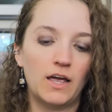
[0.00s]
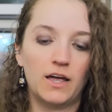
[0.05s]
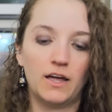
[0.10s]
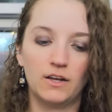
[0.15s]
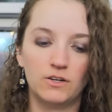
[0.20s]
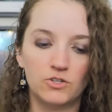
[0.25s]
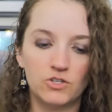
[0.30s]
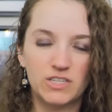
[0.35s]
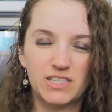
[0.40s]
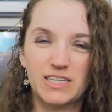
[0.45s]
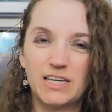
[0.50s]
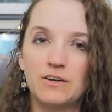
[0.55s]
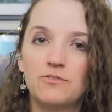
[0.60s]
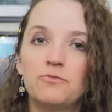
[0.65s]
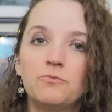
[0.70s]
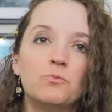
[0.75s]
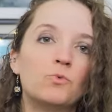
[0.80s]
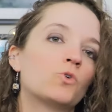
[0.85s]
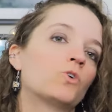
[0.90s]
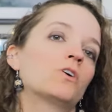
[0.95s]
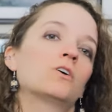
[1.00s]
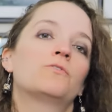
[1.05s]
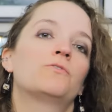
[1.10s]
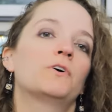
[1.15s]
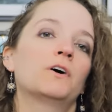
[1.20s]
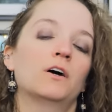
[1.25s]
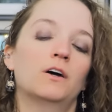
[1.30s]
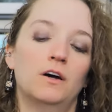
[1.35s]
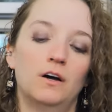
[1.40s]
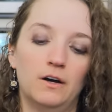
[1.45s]
and just give more of
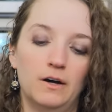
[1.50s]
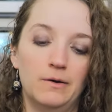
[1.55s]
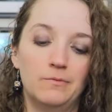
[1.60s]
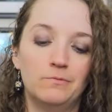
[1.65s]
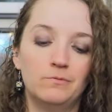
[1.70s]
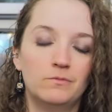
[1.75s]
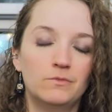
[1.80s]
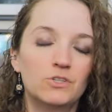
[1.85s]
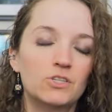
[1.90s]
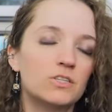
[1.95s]
a